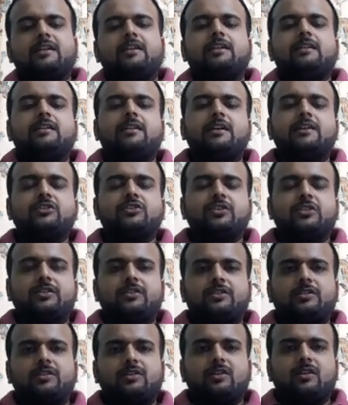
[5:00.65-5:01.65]

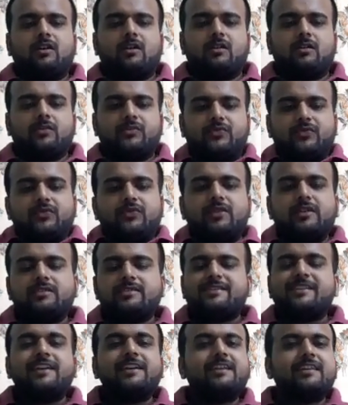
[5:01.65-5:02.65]
nature of
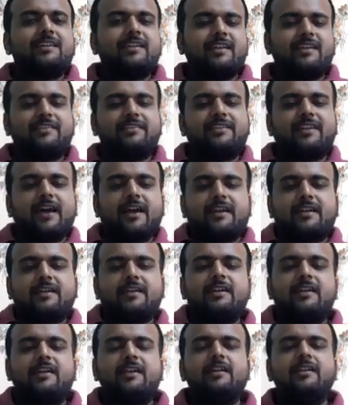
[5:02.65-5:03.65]
Satan is
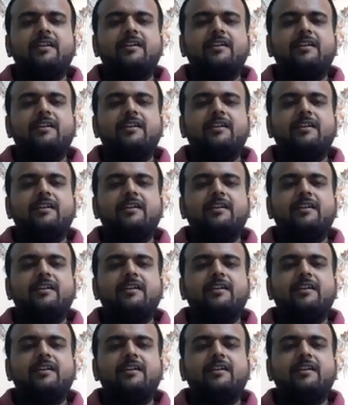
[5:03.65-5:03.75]
that he